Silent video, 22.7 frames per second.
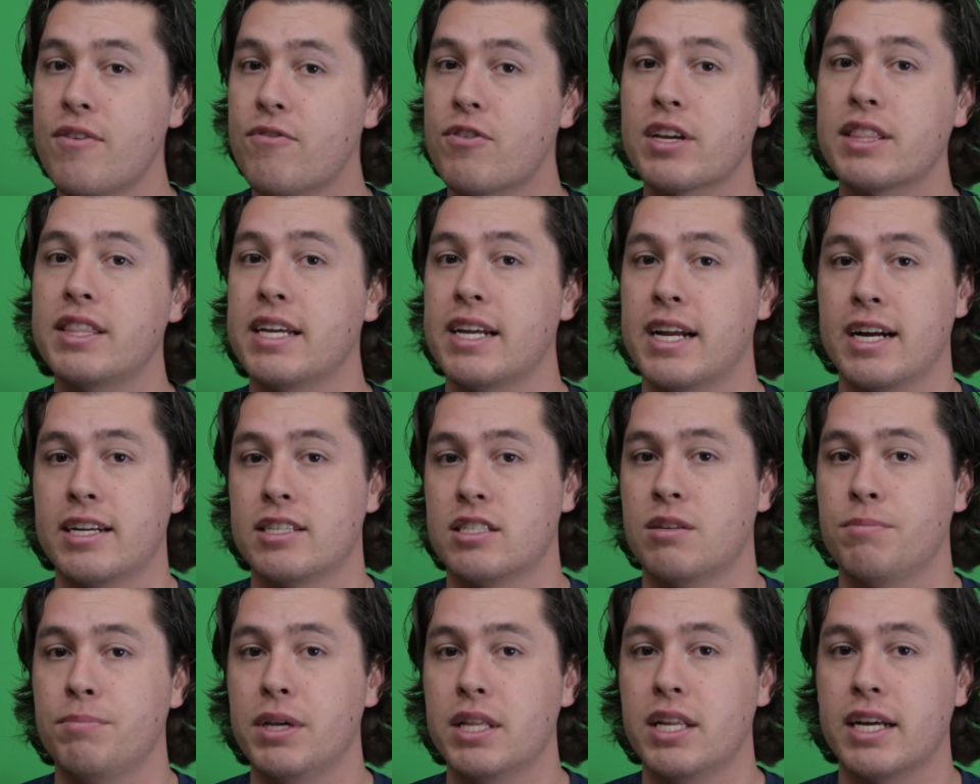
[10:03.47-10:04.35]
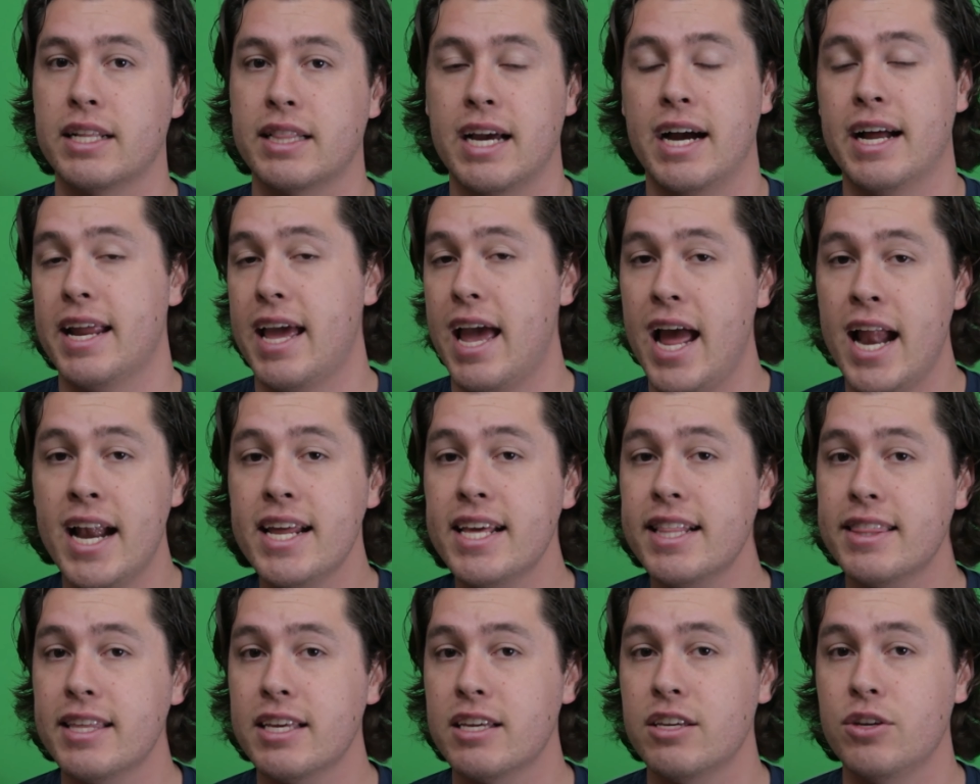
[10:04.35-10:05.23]
everything has to be like that.
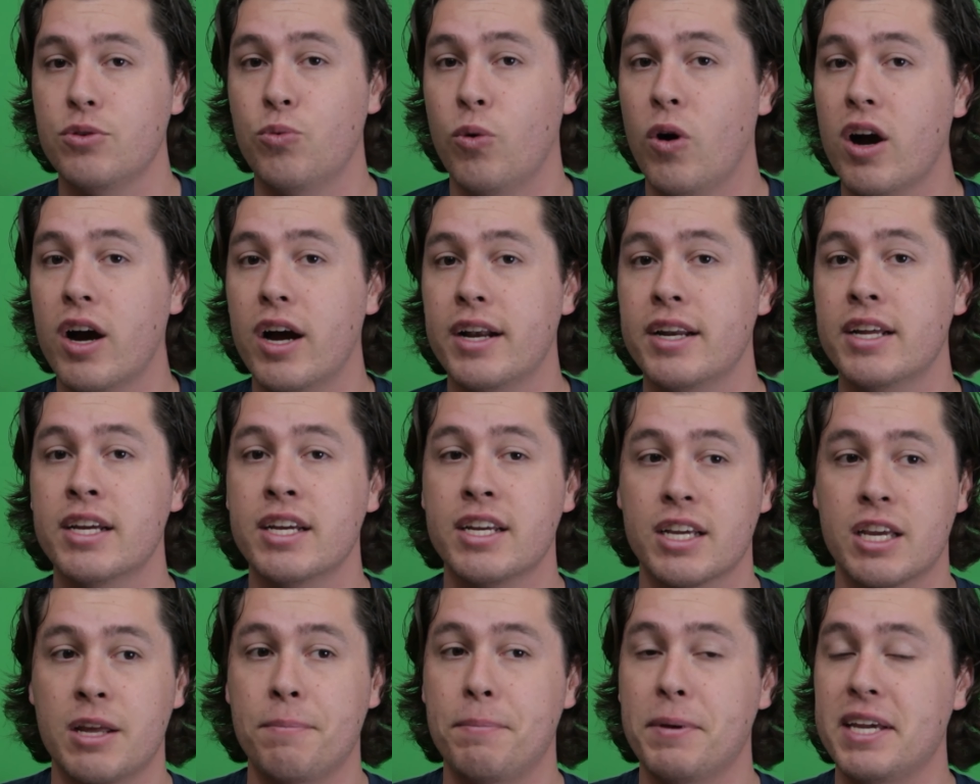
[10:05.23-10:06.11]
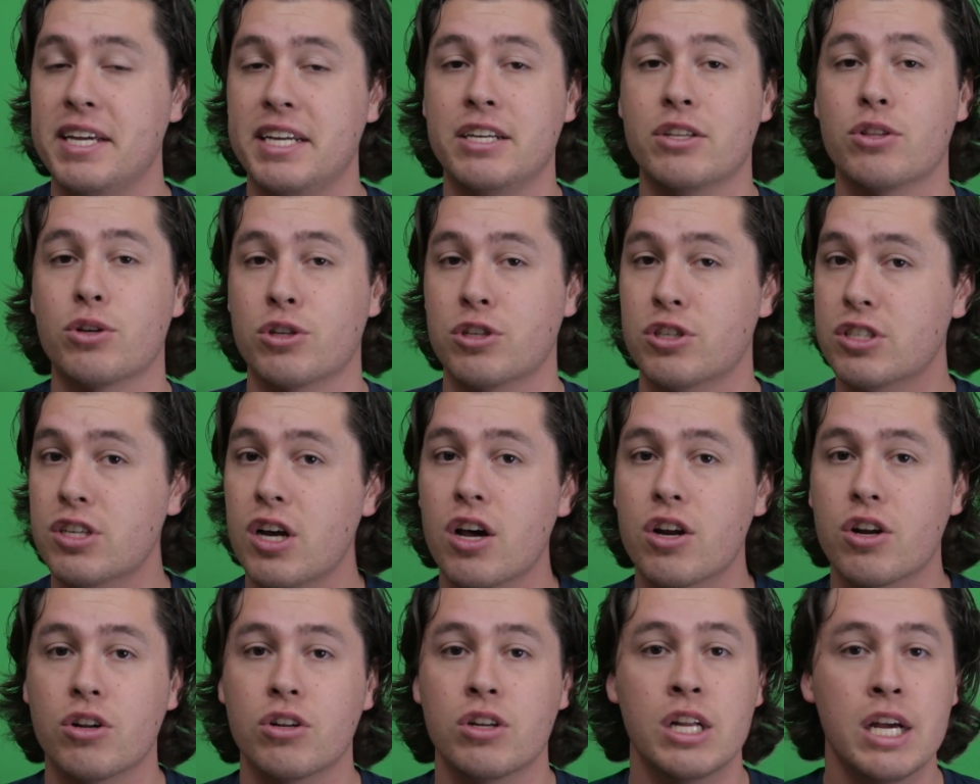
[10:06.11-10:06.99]
Anything you want can be either
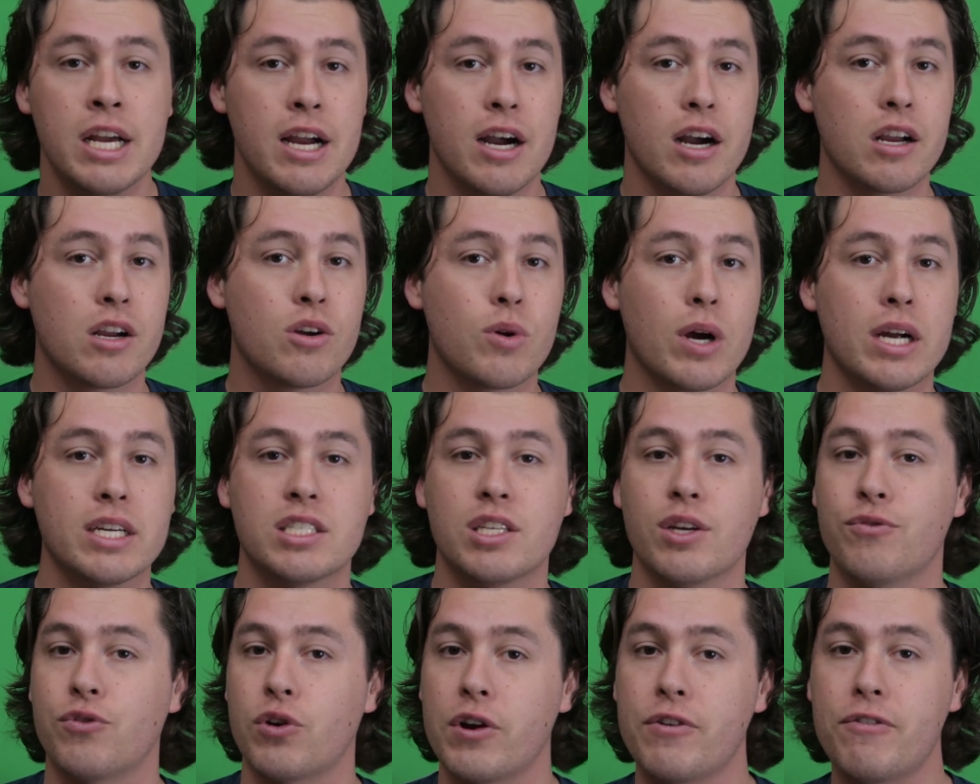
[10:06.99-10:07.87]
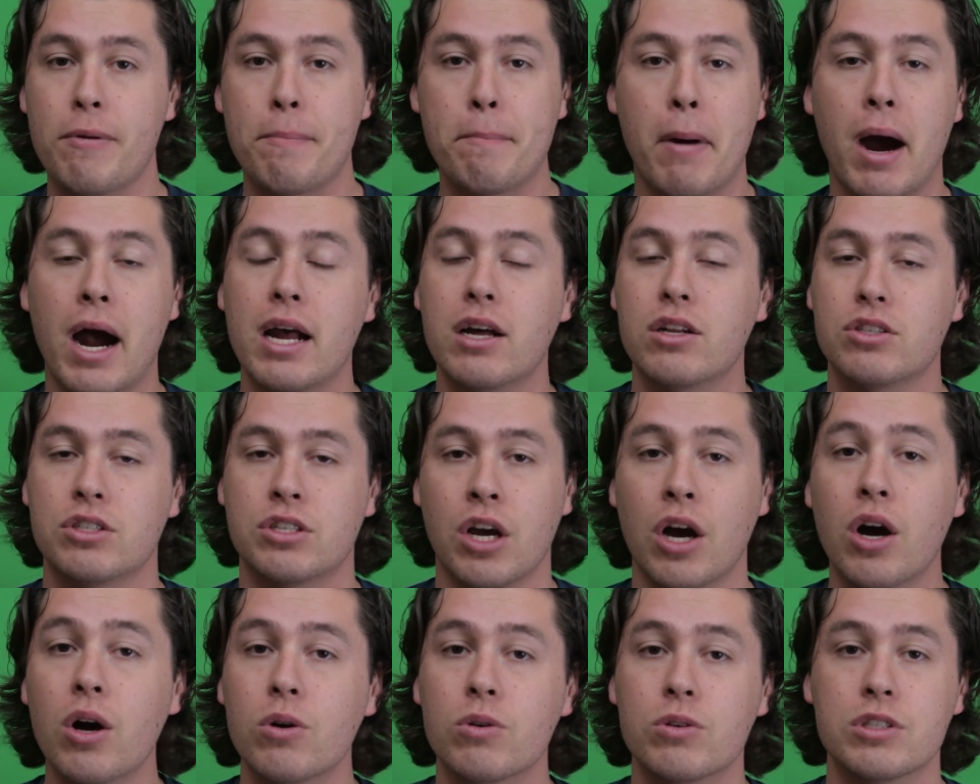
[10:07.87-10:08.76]
subtle, aggressive, or even mild
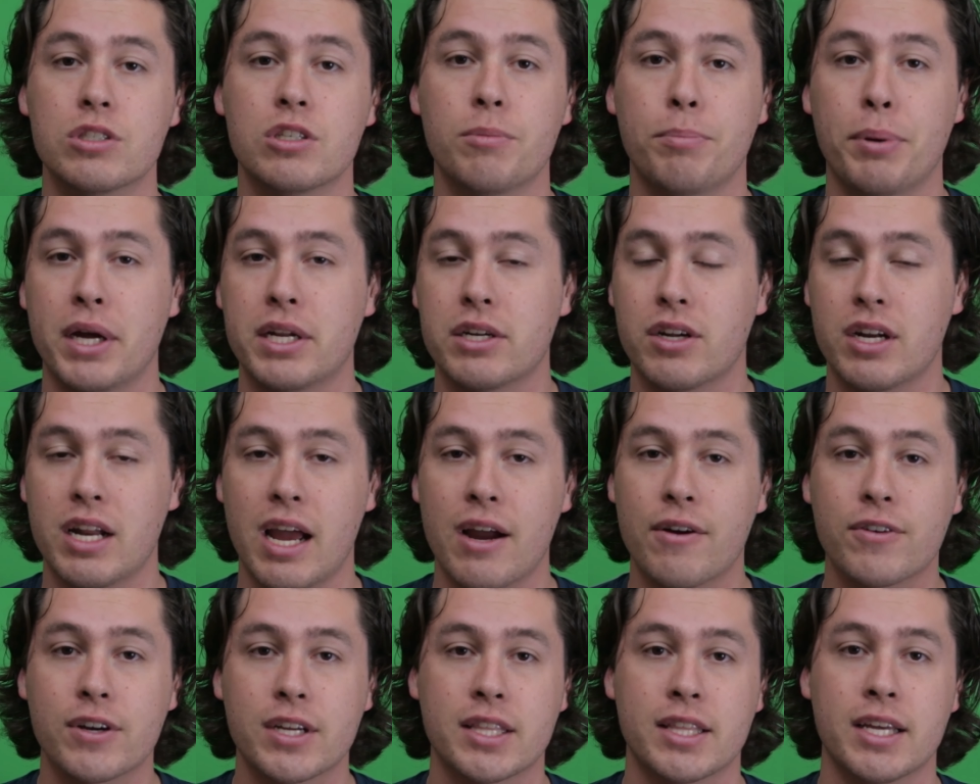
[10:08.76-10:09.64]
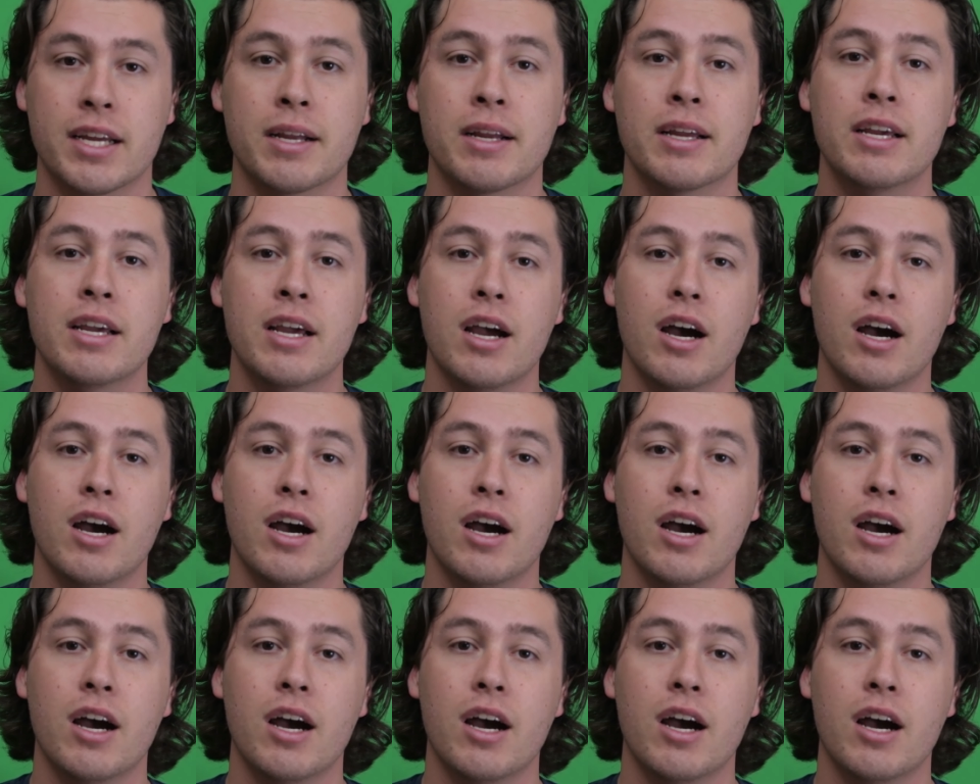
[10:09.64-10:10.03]
tone, depend on everything.